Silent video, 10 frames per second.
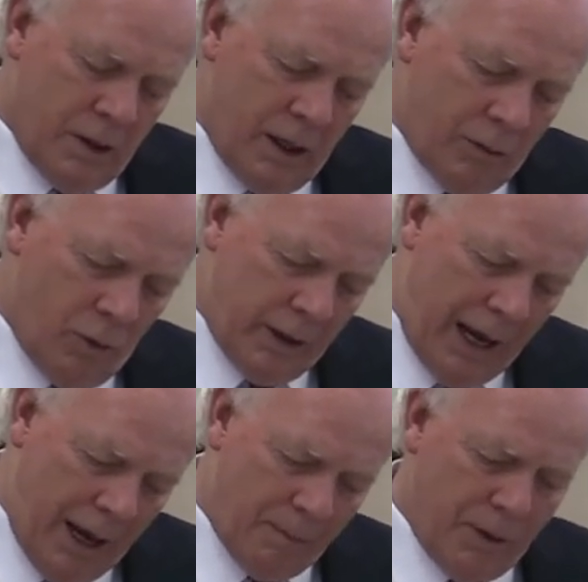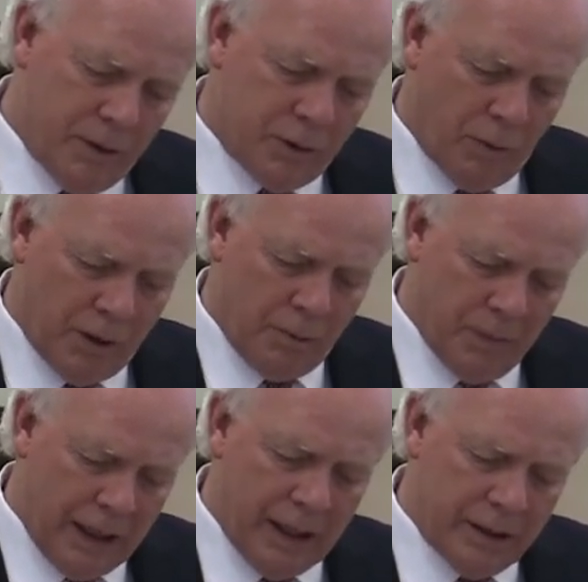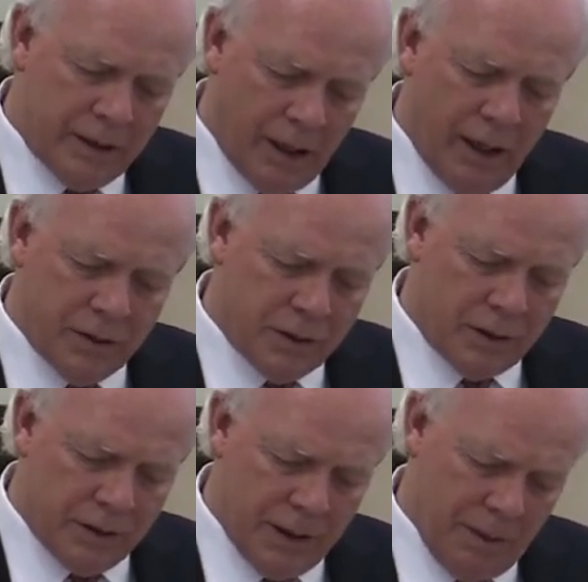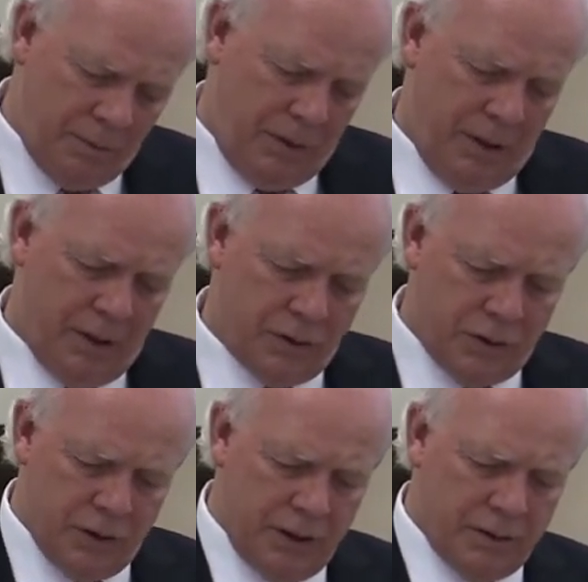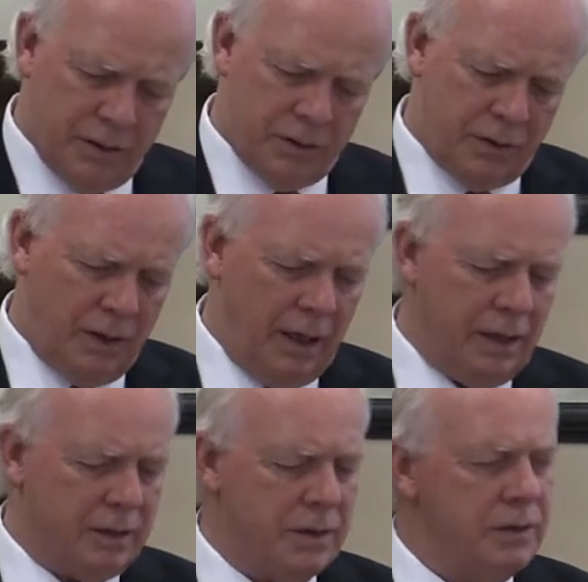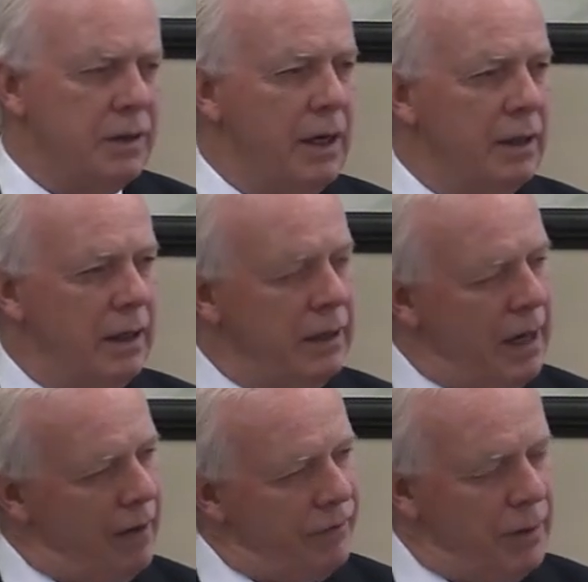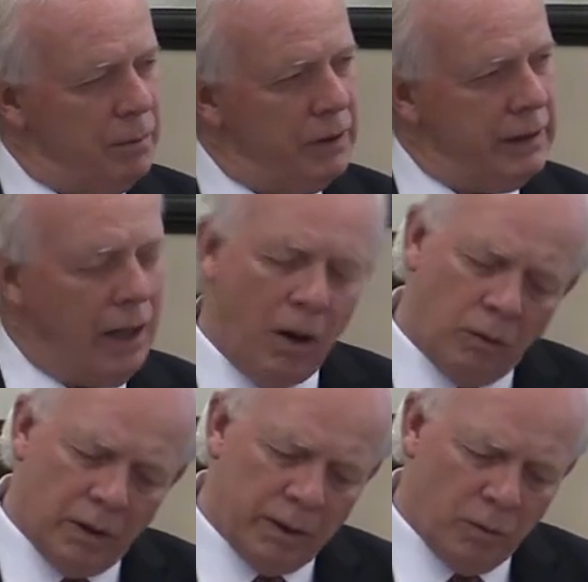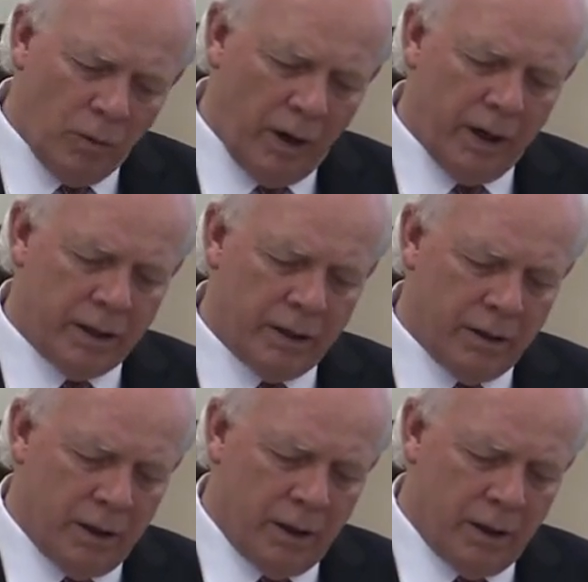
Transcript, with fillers: And what happens when a man does attempt this, Jesus states, is that inevitably only one